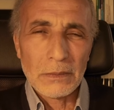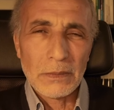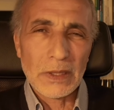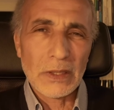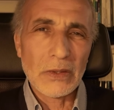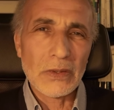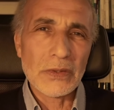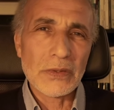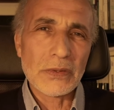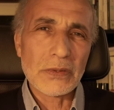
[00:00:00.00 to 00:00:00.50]

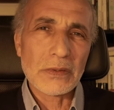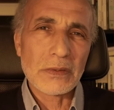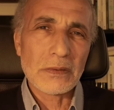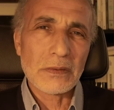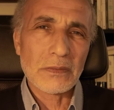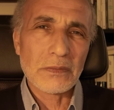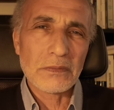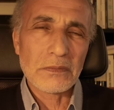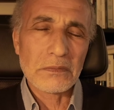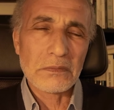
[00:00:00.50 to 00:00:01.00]
Because
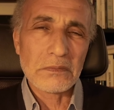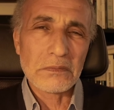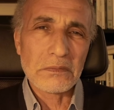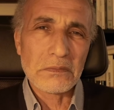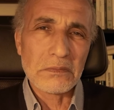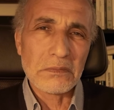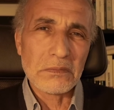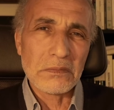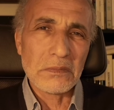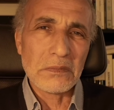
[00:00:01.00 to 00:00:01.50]

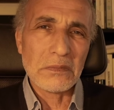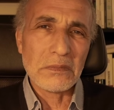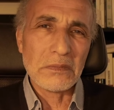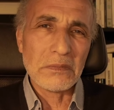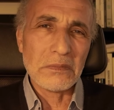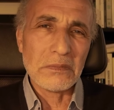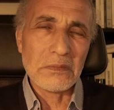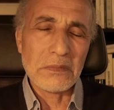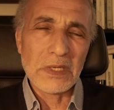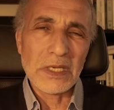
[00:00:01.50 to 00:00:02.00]

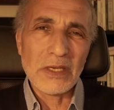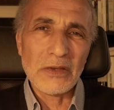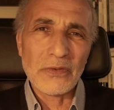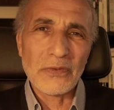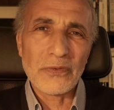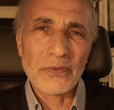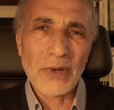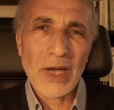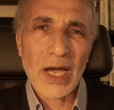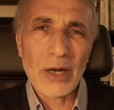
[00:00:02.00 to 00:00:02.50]
if